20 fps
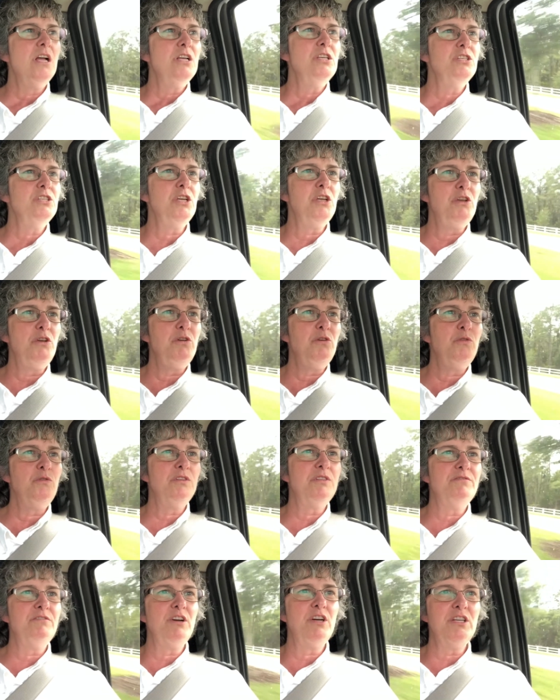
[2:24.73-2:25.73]
So
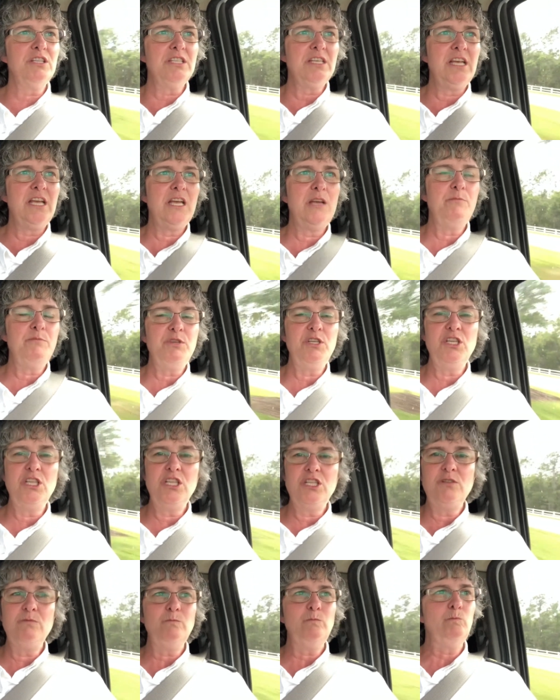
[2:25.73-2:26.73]
as far as
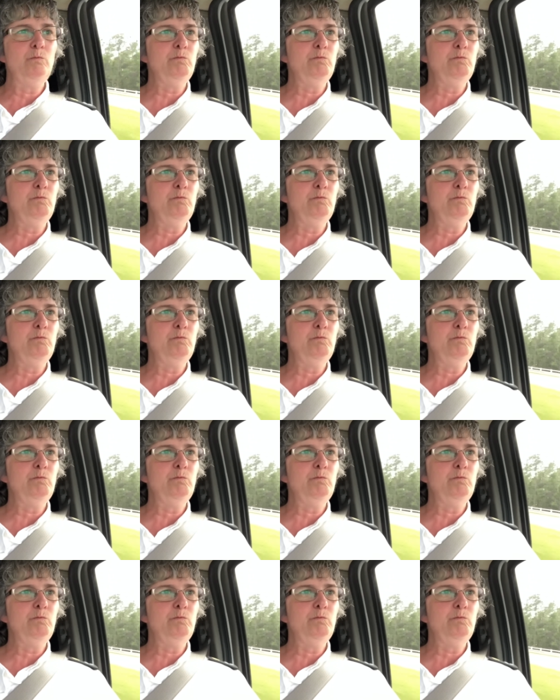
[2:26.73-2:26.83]
camping,